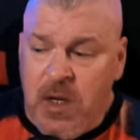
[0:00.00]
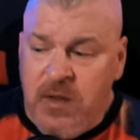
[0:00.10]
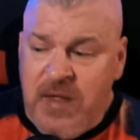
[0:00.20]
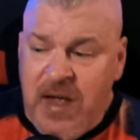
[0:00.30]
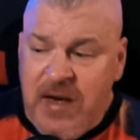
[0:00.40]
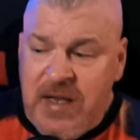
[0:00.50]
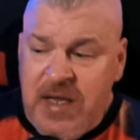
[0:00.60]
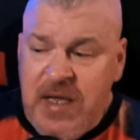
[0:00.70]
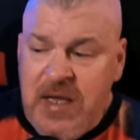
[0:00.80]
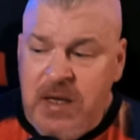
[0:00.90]
that
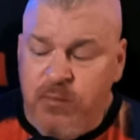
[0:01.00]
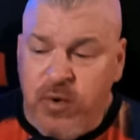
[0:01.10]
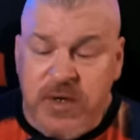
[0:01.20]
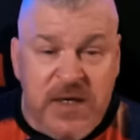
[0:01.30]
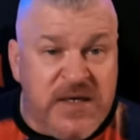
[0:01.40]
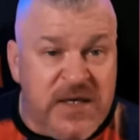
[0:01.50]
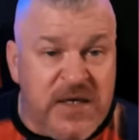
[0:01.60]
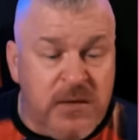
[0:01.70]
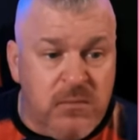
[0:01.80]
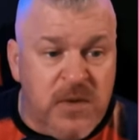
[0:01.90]
he
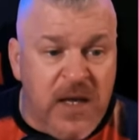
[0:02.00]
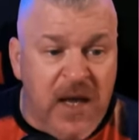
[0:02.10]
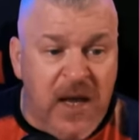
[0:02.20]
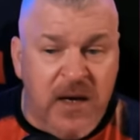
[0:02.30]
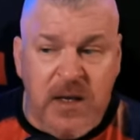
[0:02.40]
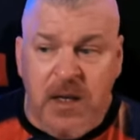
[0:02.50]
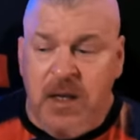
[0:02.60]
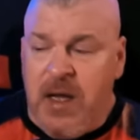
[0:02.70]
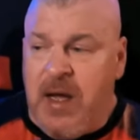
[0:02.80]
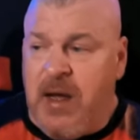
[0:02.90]
predicted that
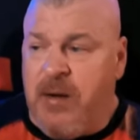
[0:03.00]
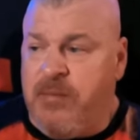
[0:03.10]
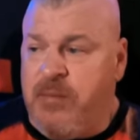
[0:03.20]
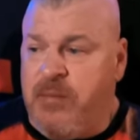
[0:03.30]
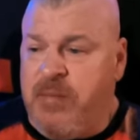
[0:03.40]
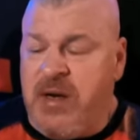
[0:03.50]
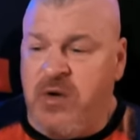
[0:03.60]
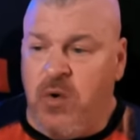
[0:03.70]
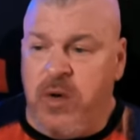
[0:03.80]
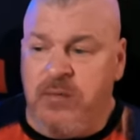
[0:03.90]
uh, Ben
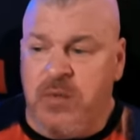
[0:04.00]
Coin